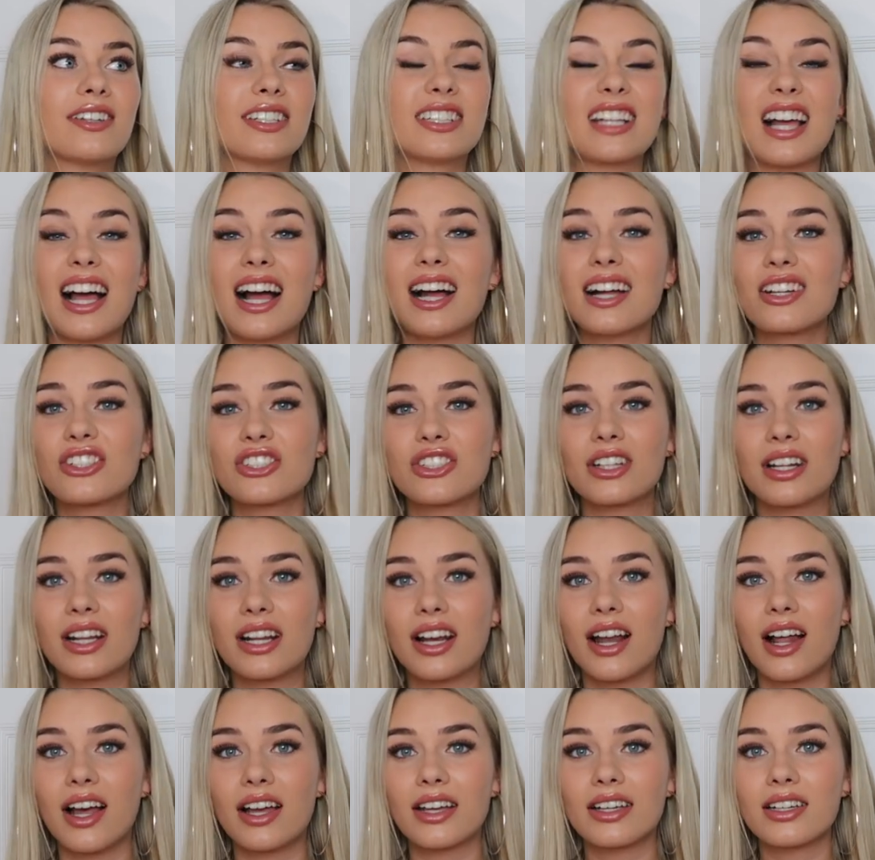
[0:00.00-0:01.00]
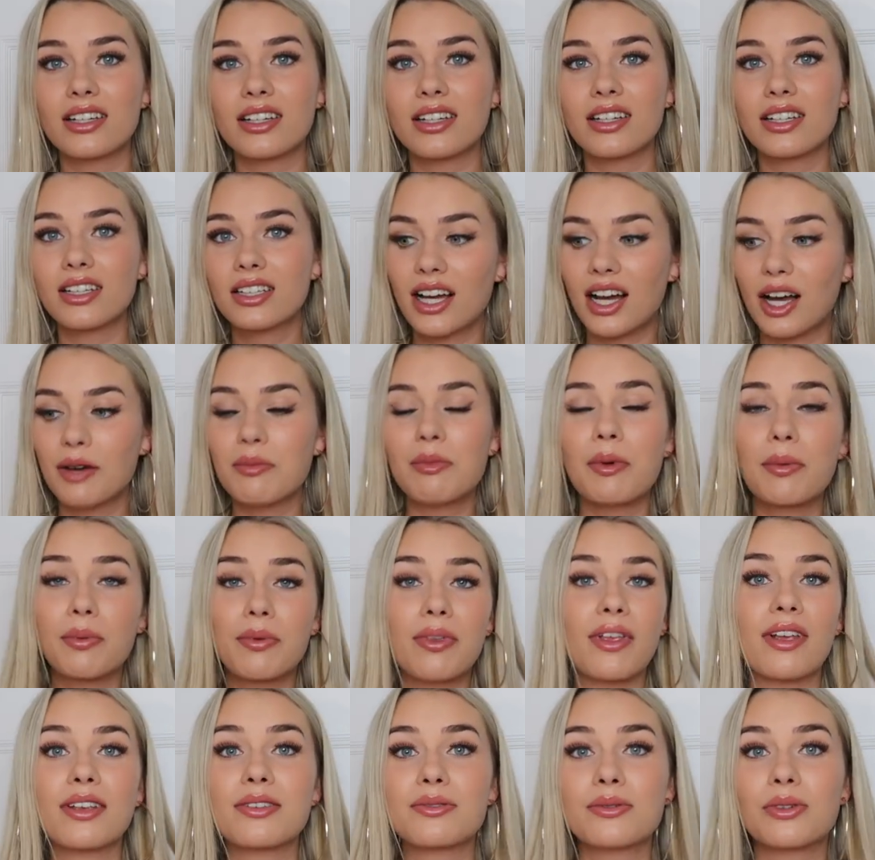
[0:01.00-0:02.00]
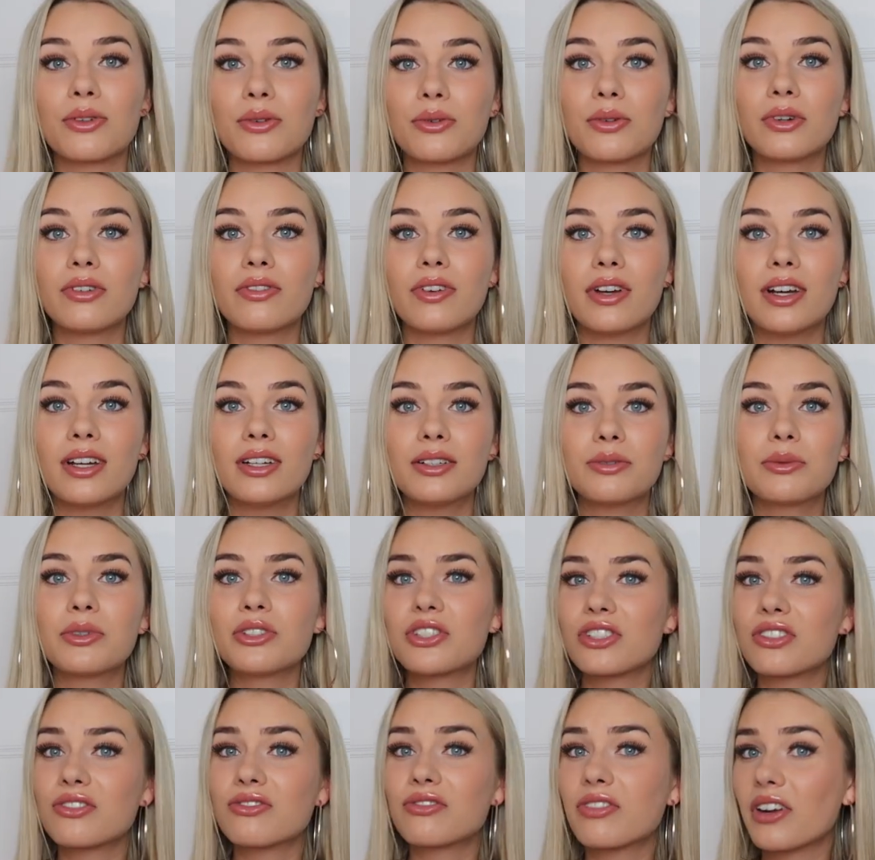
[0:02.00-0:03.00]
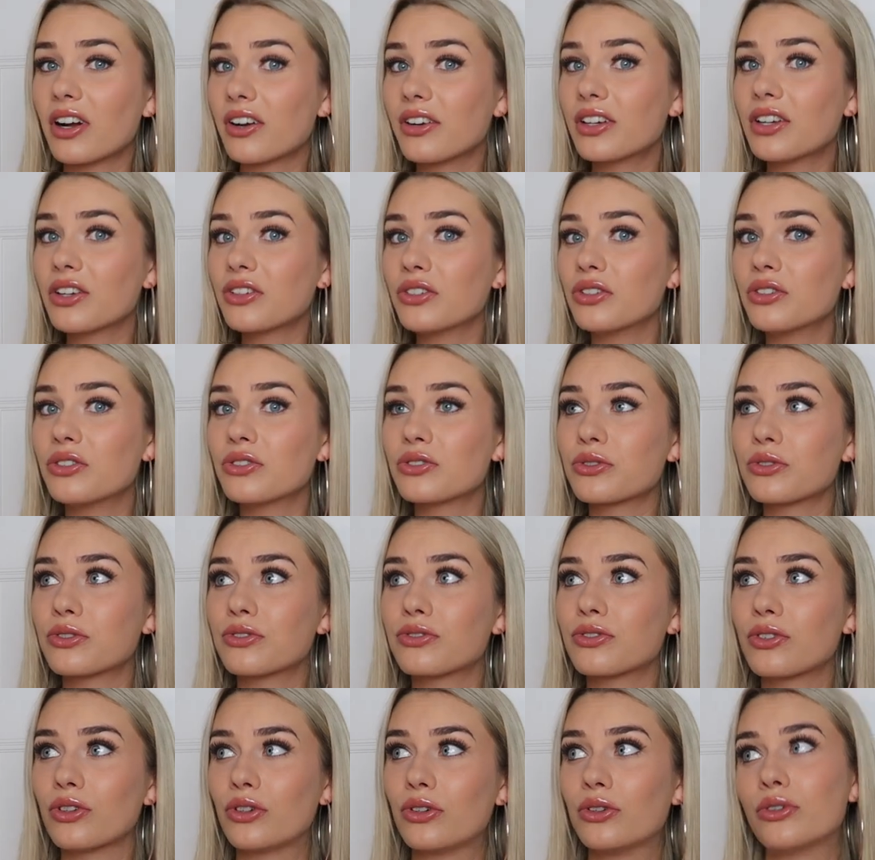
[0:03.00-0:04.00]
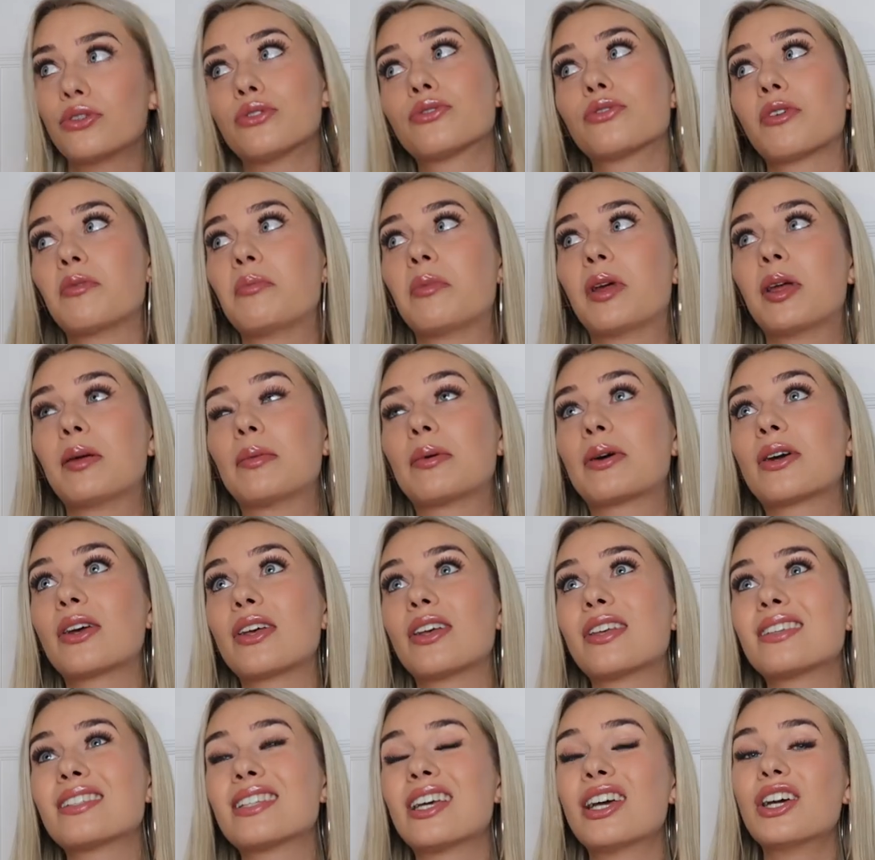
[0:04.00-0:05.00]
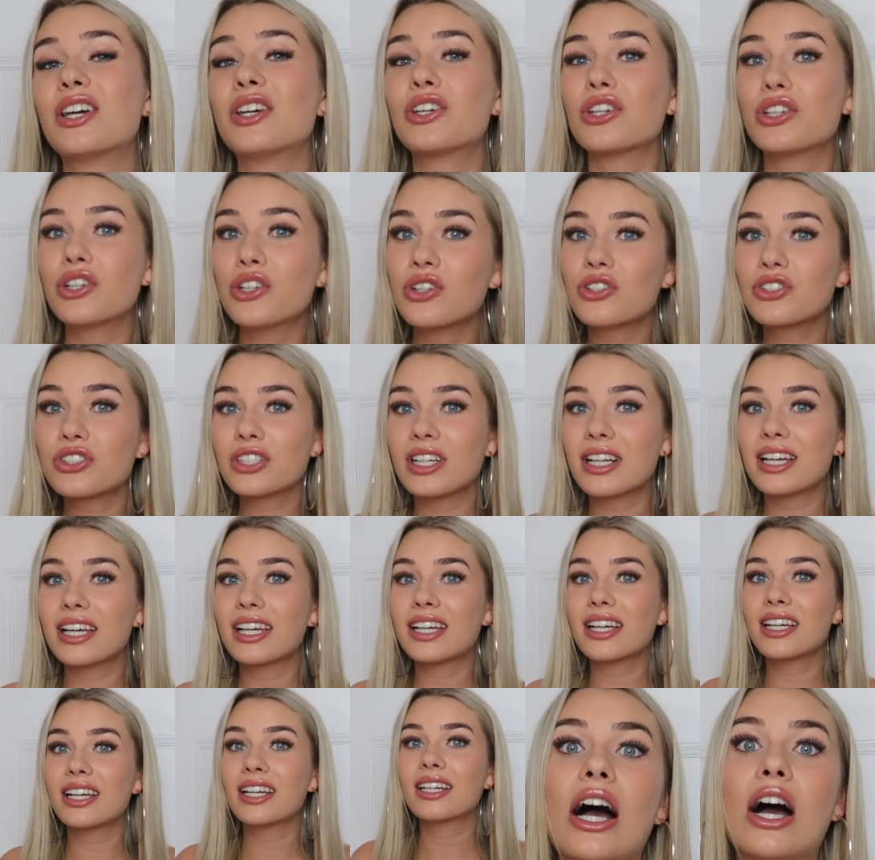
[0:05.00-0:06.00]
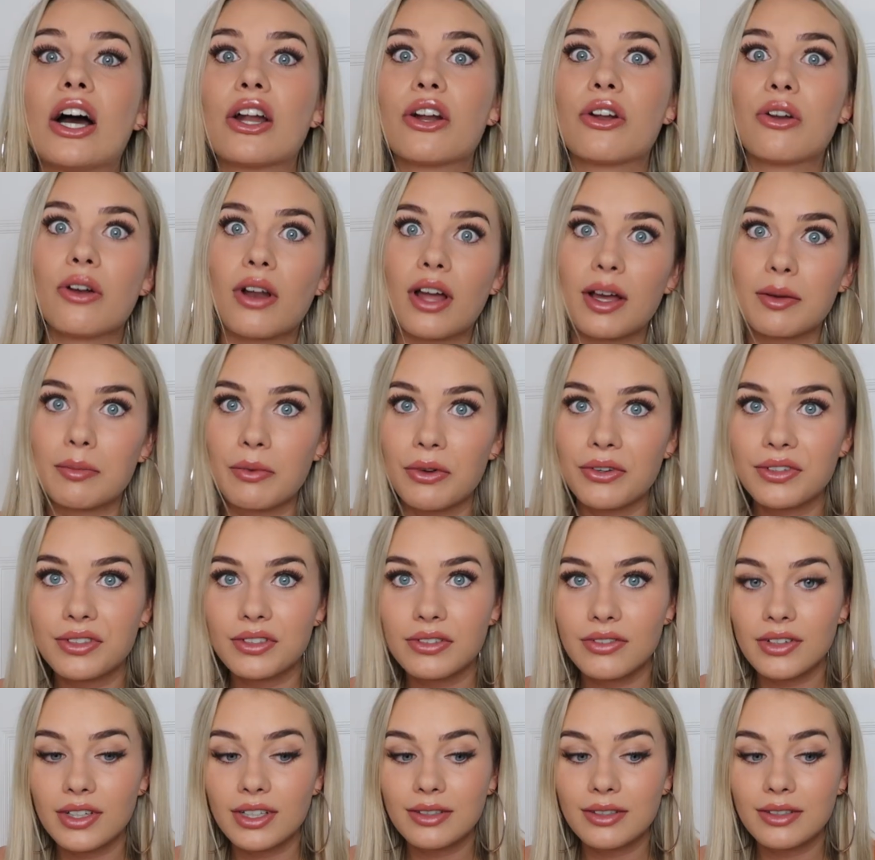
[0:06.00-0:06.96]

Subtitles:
It's actually like, I'm obsessed with all of it, which is very unusual for a haul from me because usually I don't like most of